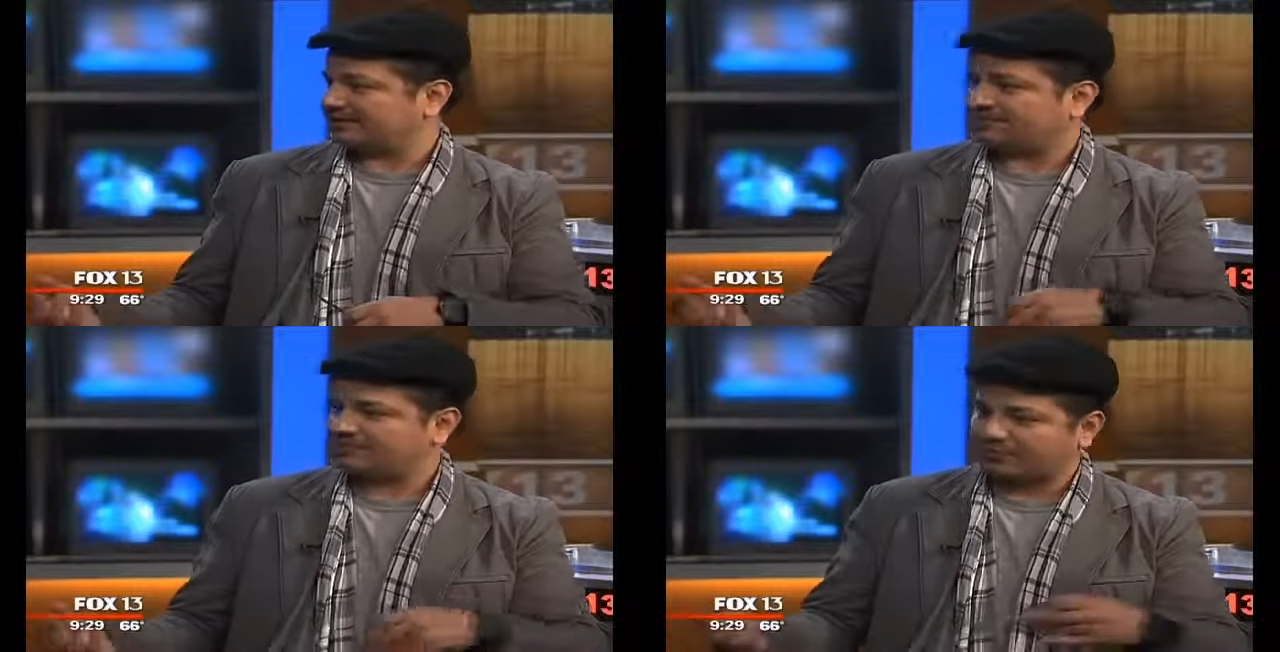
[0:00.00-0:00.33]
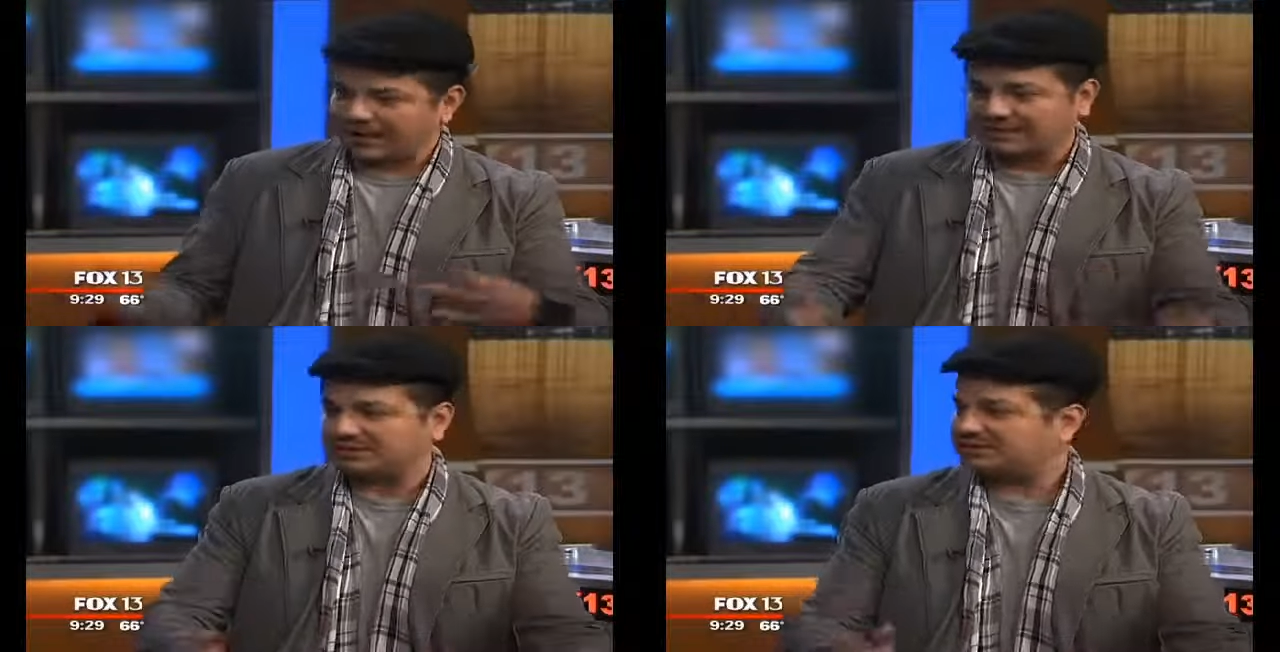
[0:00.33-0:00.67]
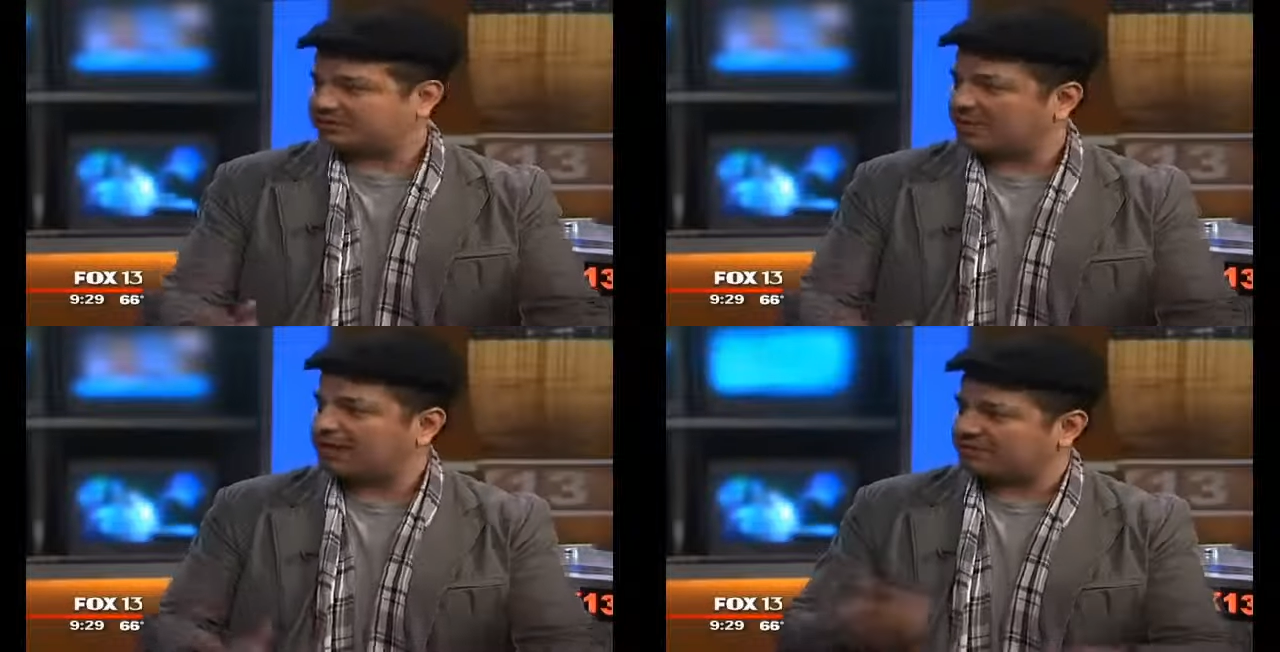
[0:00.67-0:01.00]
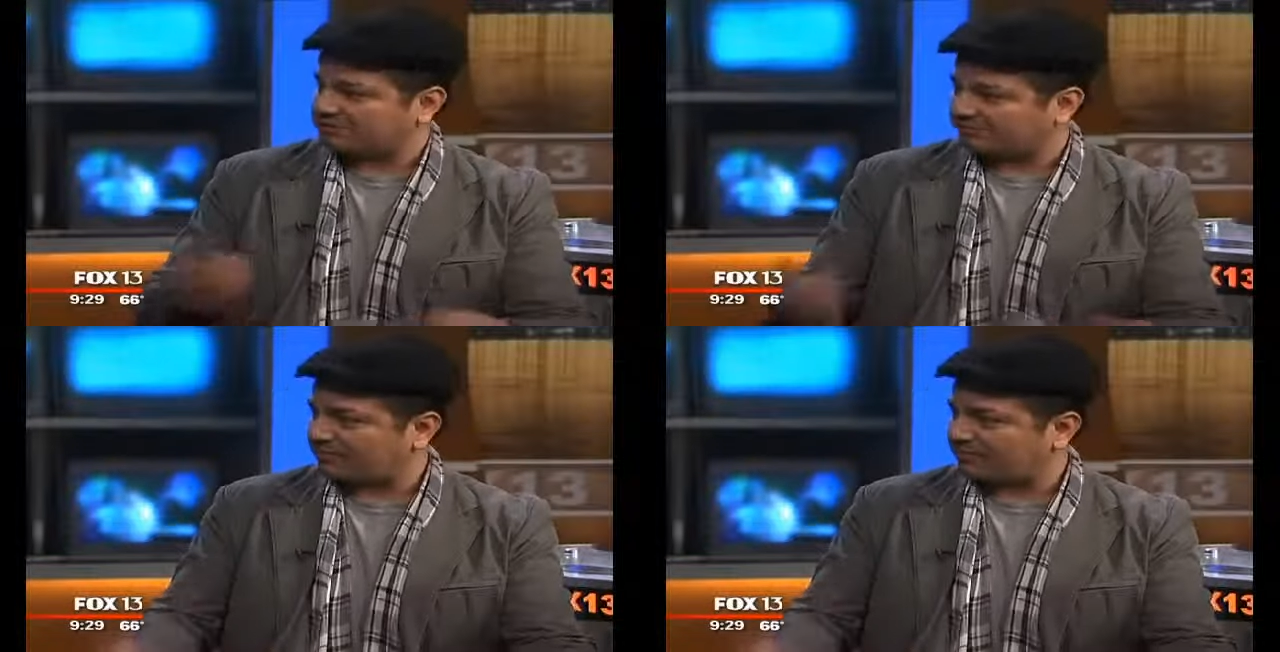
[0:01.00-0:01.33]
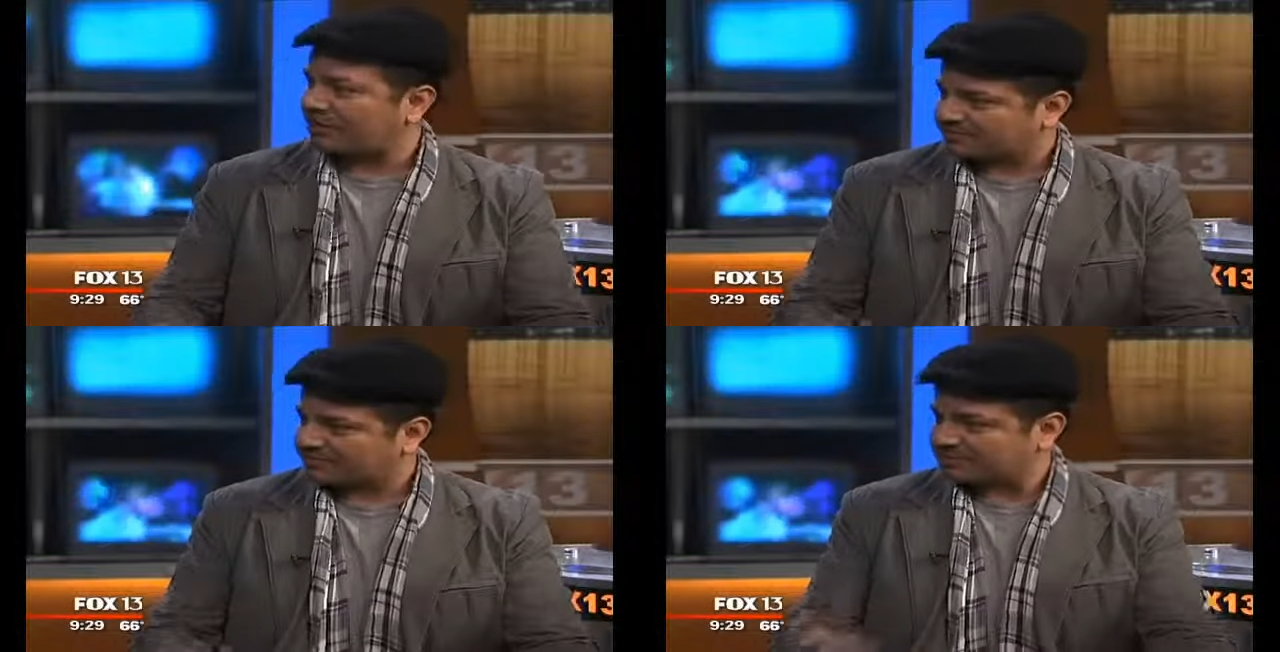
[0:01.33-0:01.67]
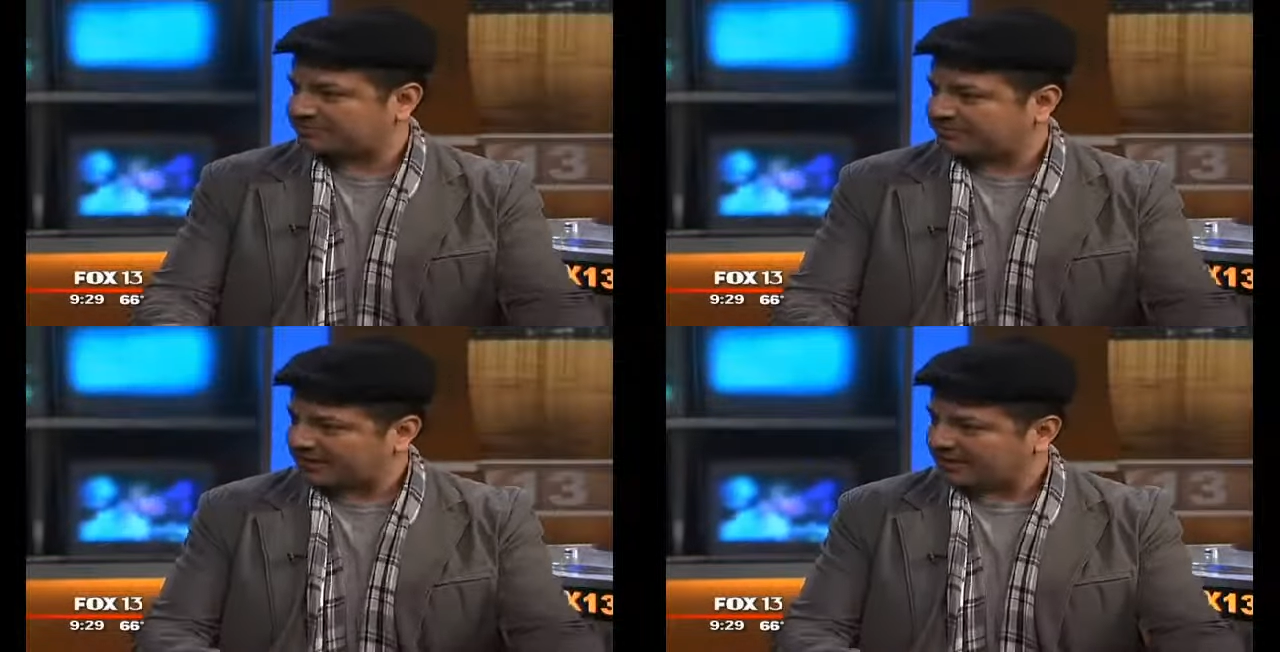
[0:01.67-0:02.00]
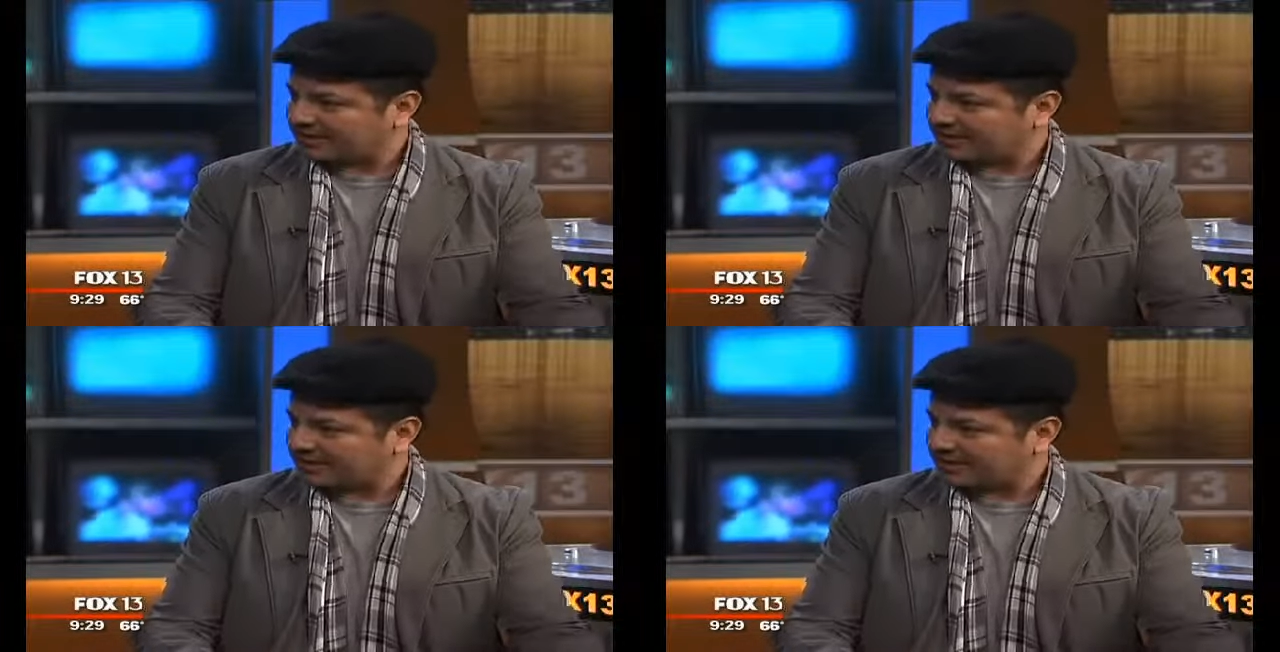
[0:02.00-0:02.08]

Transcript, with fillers: friends who are involved in this